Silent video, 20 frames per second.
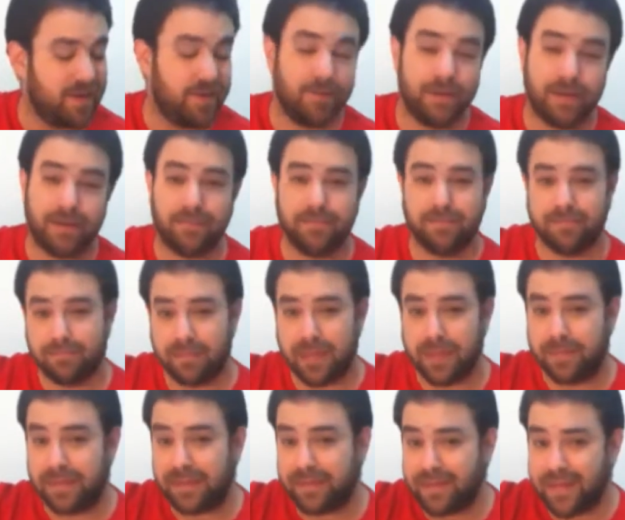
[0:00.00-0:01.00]
Well,
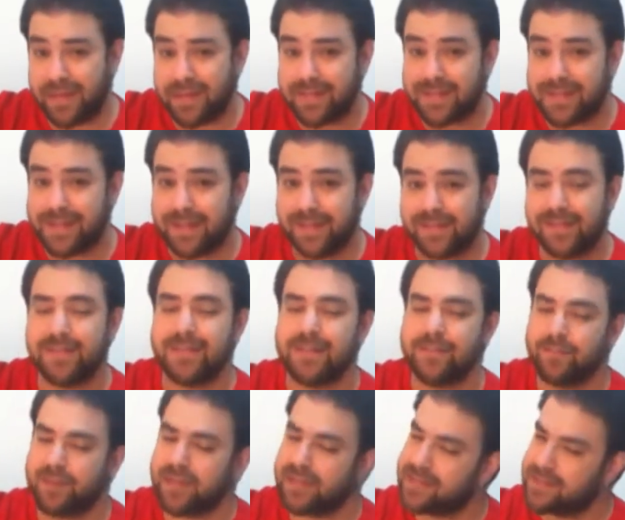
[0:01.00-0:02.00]
maybe 10 seconds,
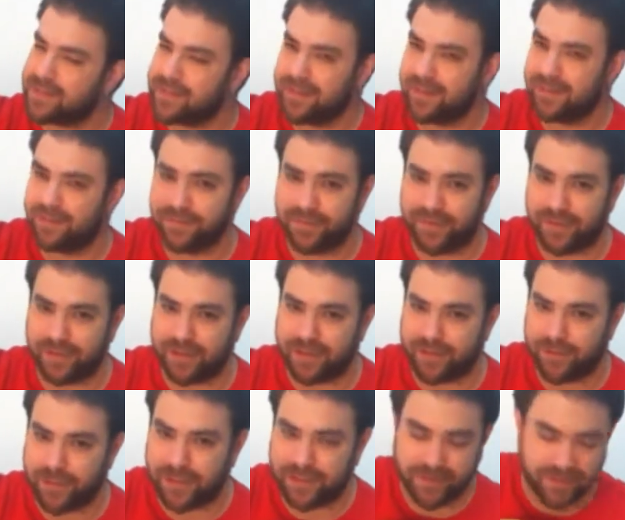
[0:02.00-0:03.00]
but still very
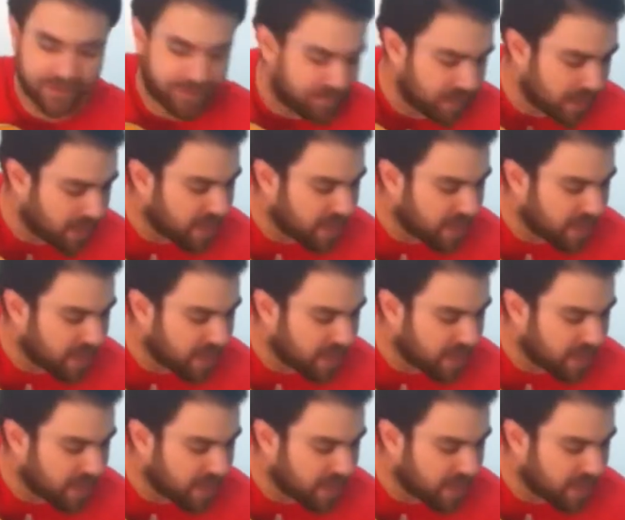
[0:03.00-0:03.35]
quickly.